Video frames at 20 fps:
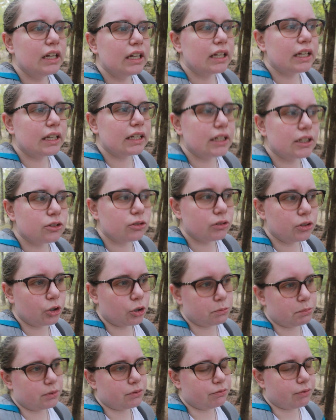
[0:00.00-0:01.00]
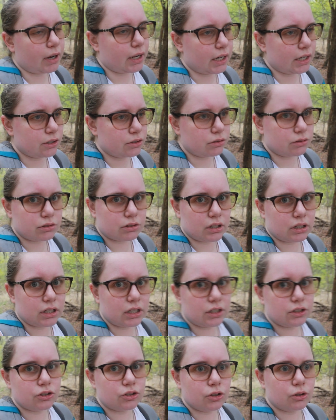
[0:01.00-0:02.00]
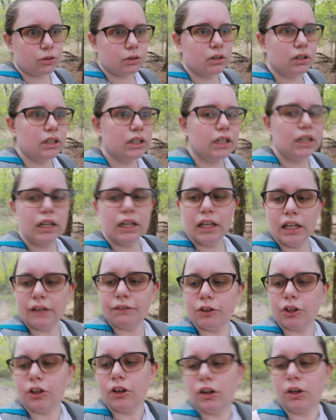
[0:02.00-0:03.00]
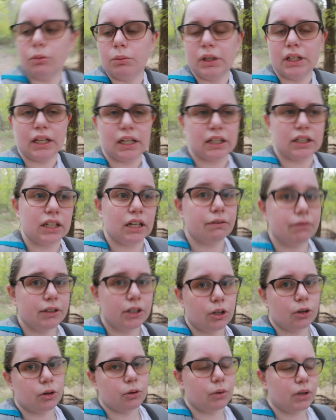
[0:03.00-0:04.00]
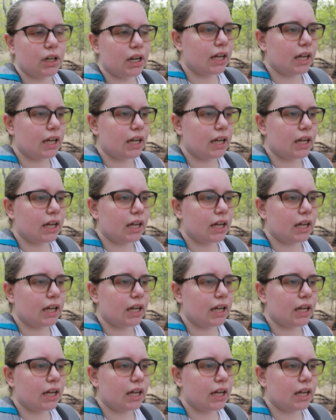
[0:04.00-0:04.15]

It is only open Fridays through Sundays, so if you're here on a weekend, definitely go to it.